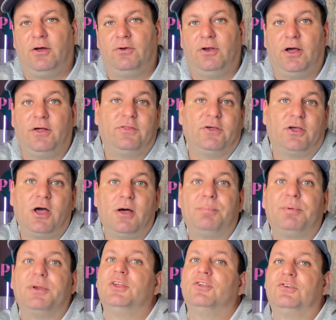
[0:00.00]
Not the
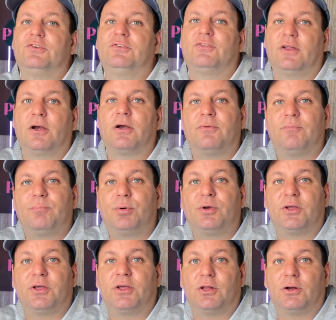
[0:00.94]
company, just their
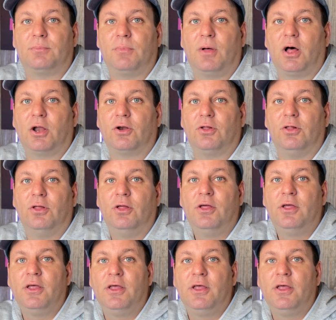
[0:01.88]
particular model.